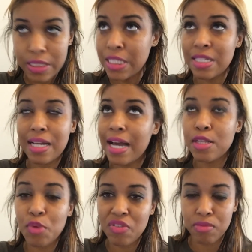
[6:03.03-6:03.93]
Just like I had
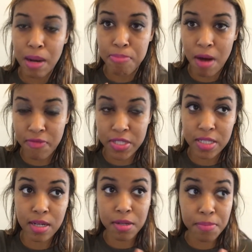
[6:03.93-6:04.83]
to wait for my prophecy
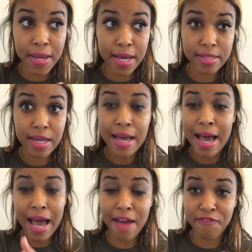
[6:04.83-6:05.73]
to come to pass.
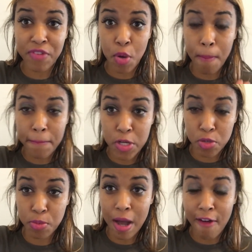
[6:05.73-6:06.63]
I felt
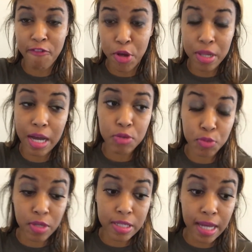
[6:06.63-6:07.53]
miserable. I felt like I was
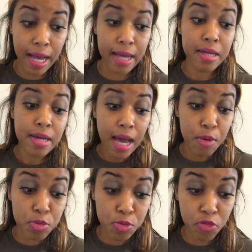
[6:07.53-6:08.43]
going to die. I
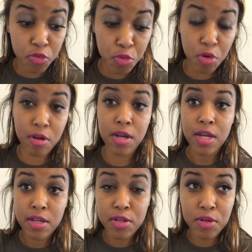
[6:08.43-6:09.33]
was on the floor,
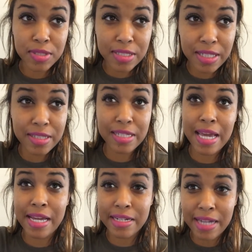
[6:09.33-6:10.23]
you know,
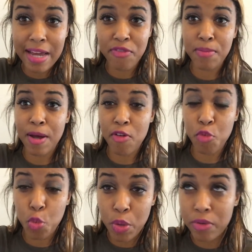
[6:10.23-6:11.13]
day and night for about
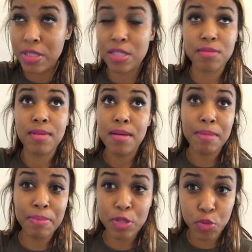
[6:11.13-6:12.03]
just
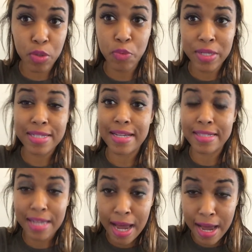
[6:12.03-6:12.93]
maybe three weeks at a
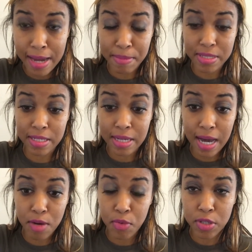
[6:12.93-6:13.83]
time. I said, God,
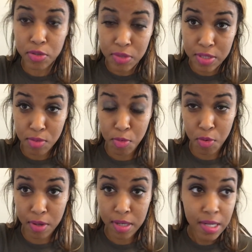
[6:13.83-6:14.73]
I don't want to do this no
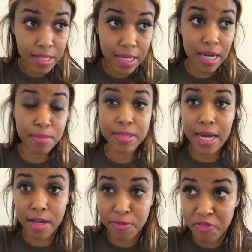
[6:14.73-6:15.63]
more. God, I'm
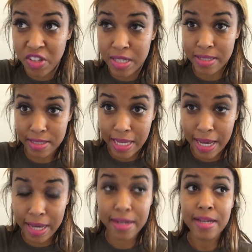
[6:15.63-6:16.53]
tired of feeling
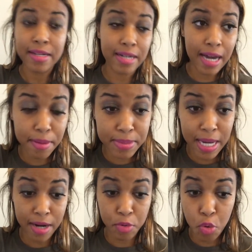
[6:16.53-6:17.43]
sad. God, I'm
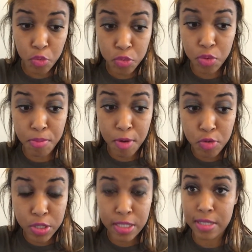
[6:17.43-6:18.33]
tired of going through the
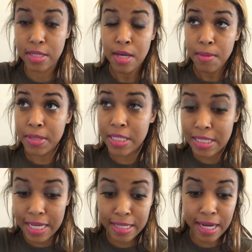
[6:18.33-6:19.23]
motions. But
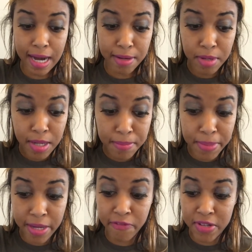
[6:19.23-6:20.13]
just like God
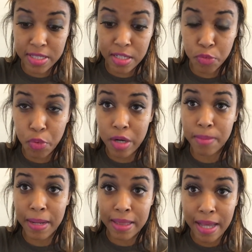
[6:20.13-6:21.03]
manifested the word
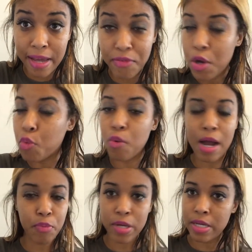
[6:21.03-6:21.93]
in my life,
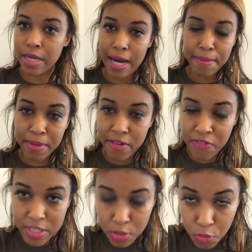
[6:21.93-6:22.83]
why wouldn't God
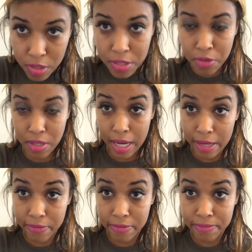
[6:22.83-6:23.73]
manifest the word in your
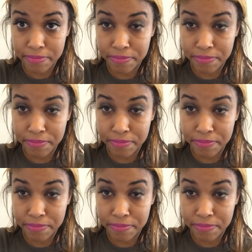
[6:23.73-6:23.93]
life?